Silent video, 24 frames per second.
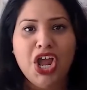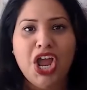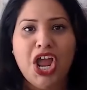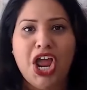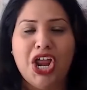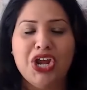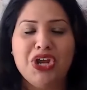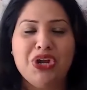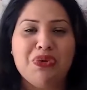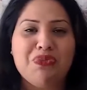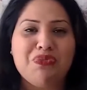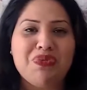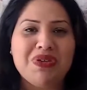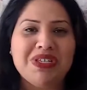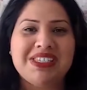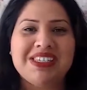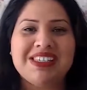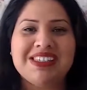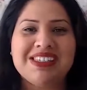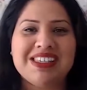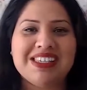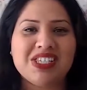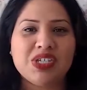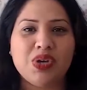and your
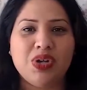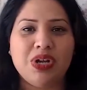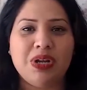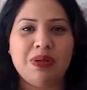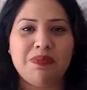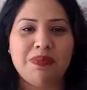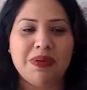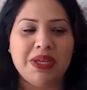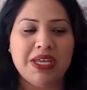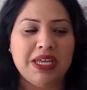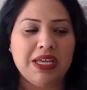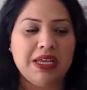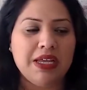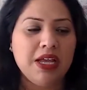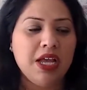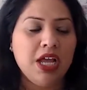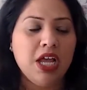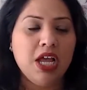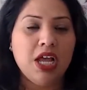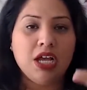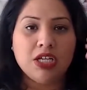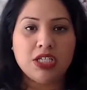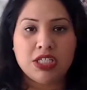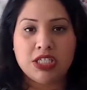business is going to be
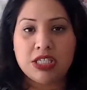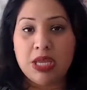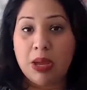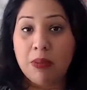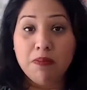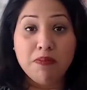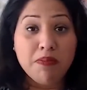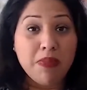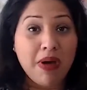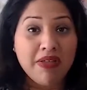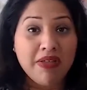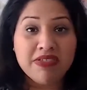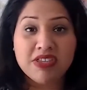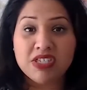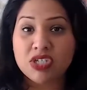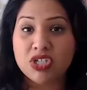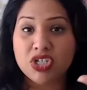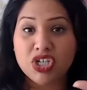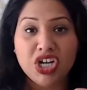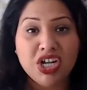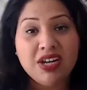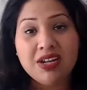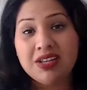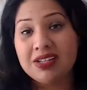some months
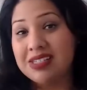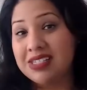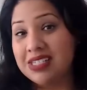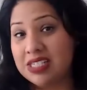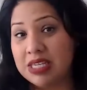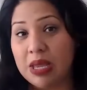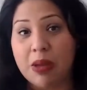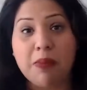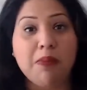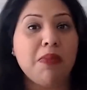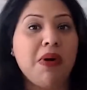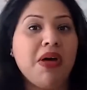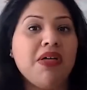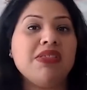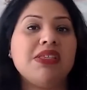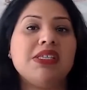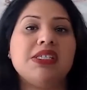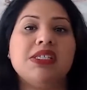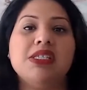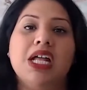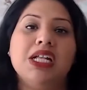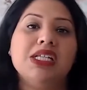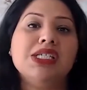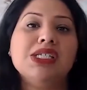good and some months
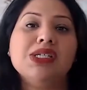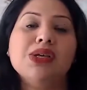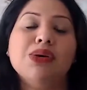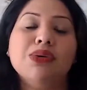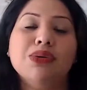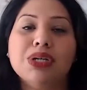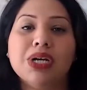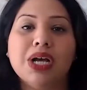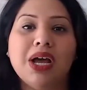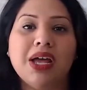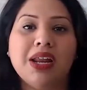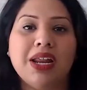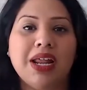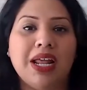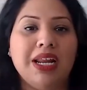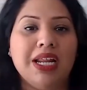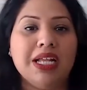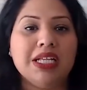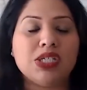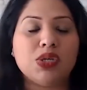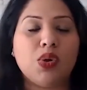not so good. And it's